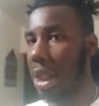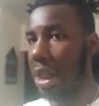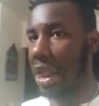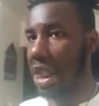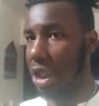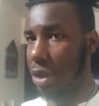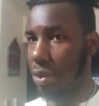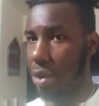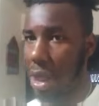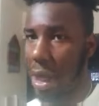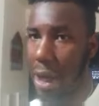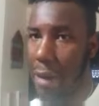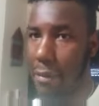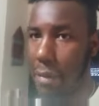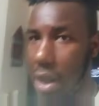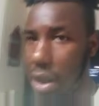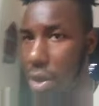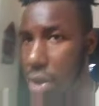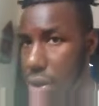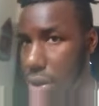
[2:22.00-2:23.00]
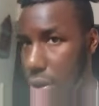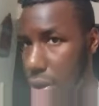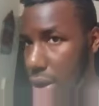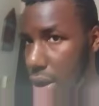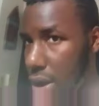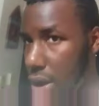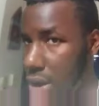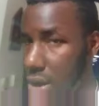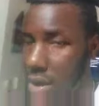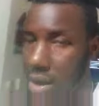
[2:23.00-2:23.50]
That's what I've been
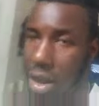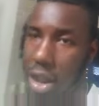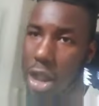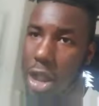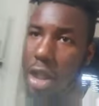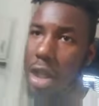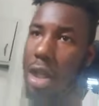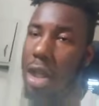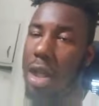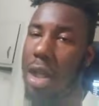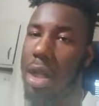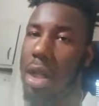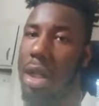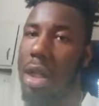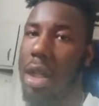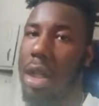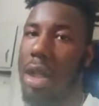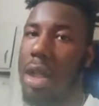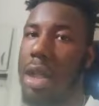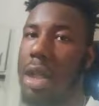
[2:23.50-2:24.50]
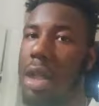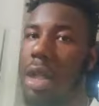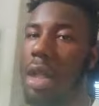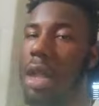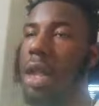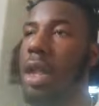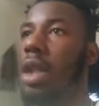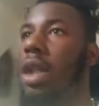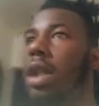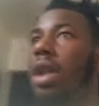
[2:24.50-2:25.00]
doing. So yeah, y'all.
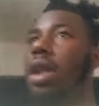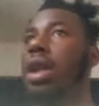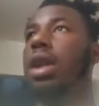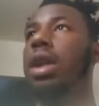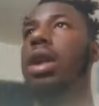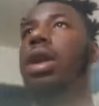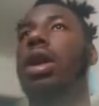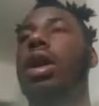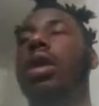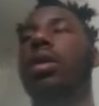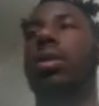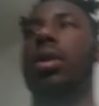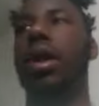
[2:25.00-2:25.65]
Um,